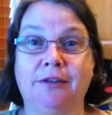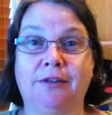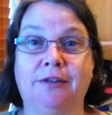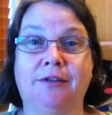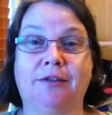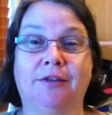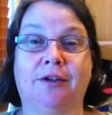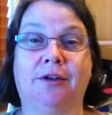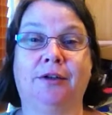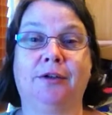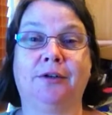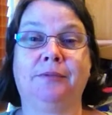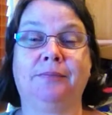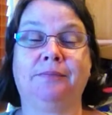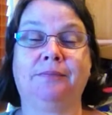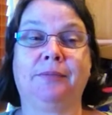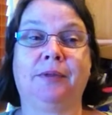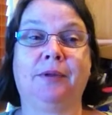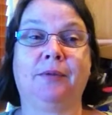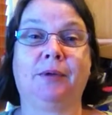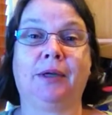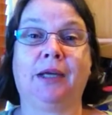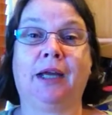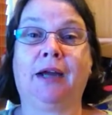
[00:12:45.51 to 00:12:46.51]
So
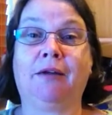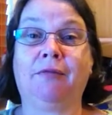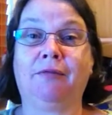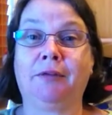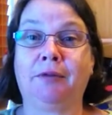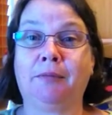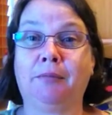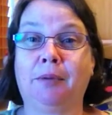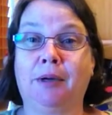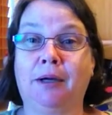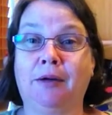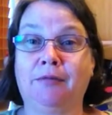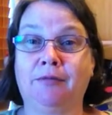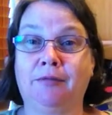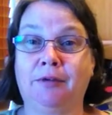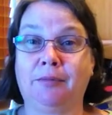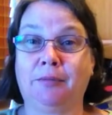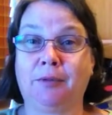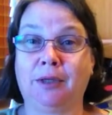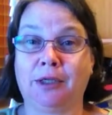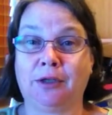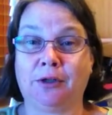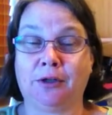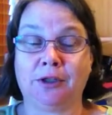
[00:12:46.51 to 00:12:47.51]
we huffed and puffed and
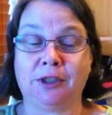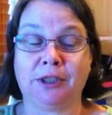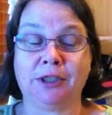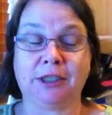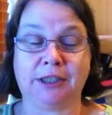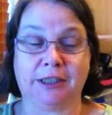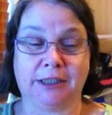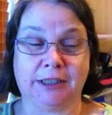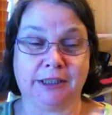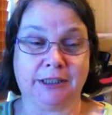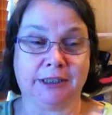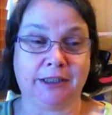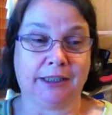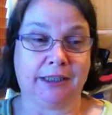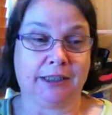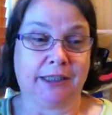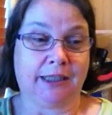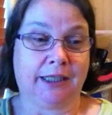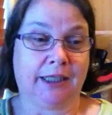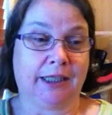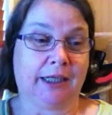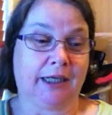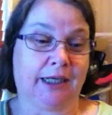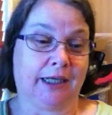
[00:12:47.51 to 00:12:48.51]
we got it in.
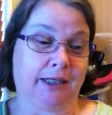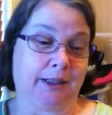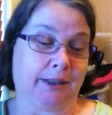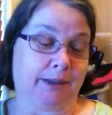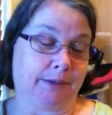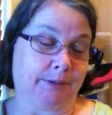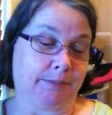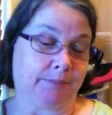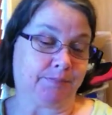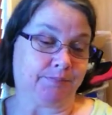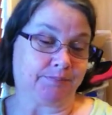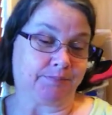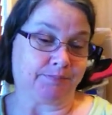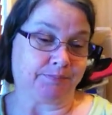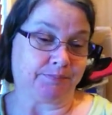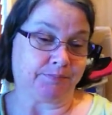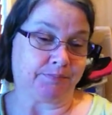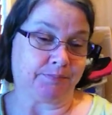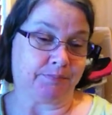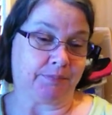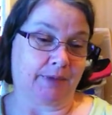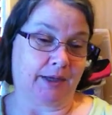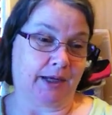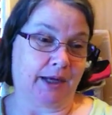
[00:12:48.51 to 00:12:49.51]

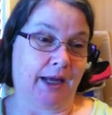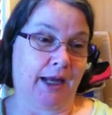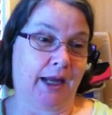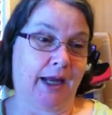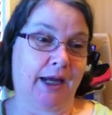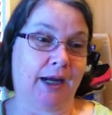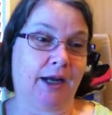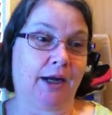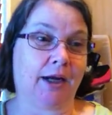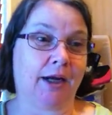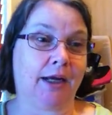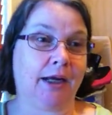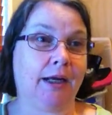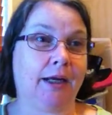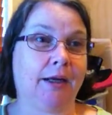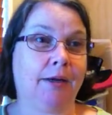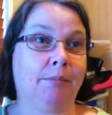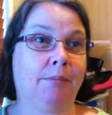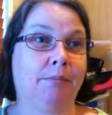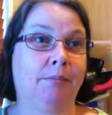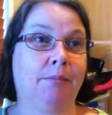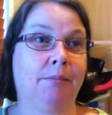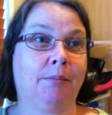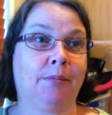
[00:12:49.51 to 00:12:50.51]
And I
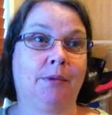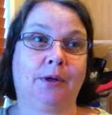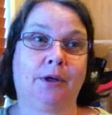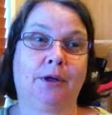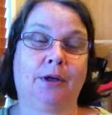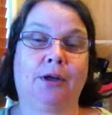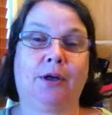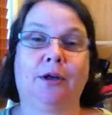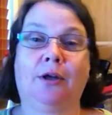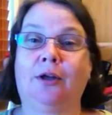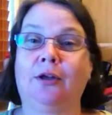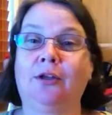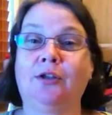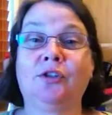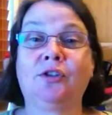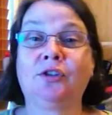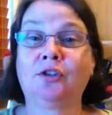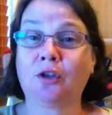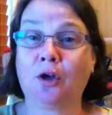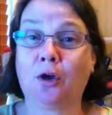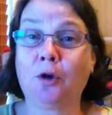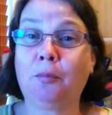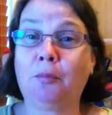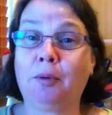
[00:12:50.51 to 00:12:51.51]
am
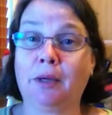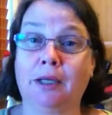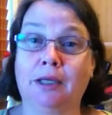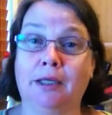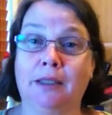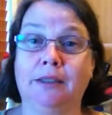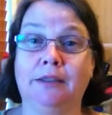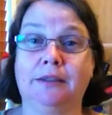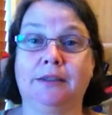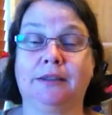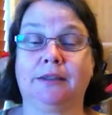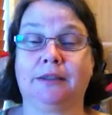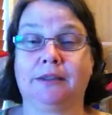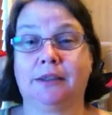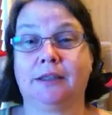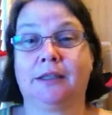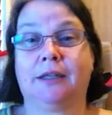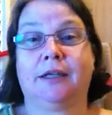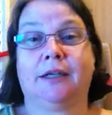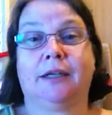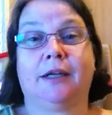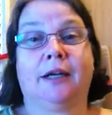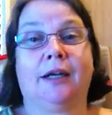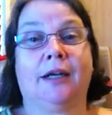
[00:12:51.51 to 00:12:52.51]
so pleased.
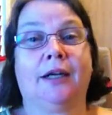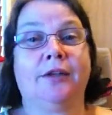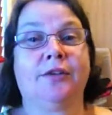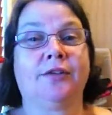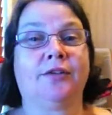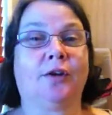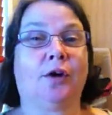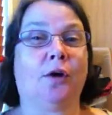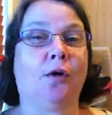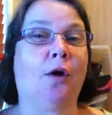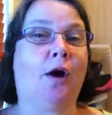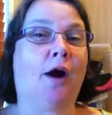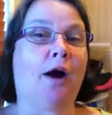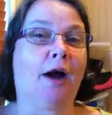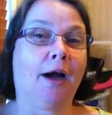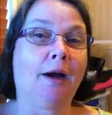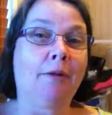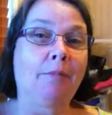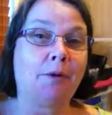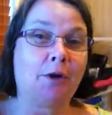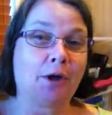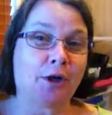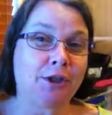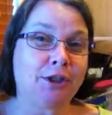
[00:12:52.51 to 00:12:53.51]
So
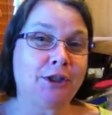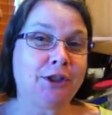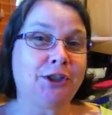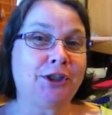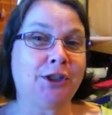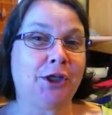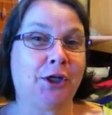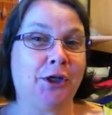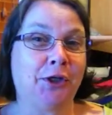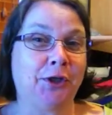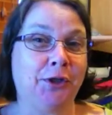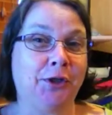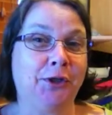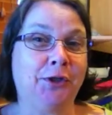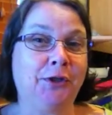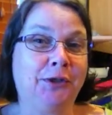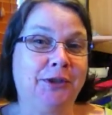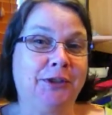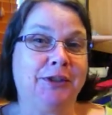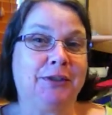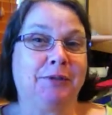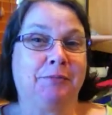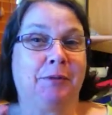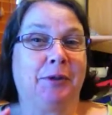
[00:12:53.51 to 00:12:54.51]
I'm going to show you
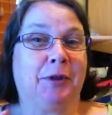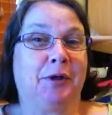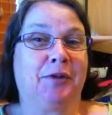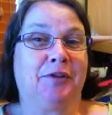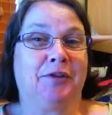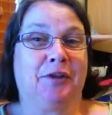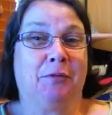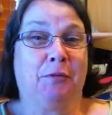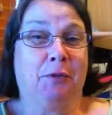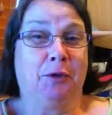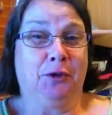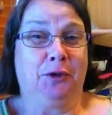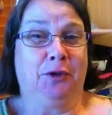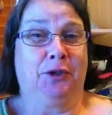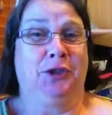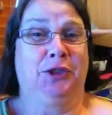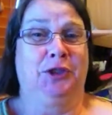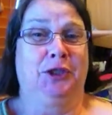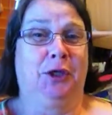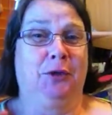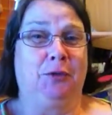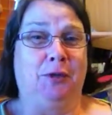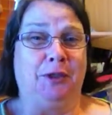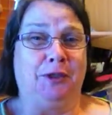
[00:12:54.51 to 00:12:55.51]
just because I want to
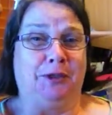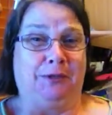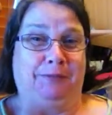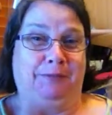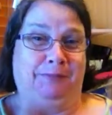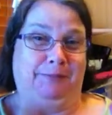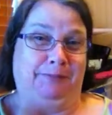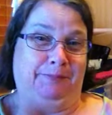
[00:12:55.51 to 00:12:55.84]
show it.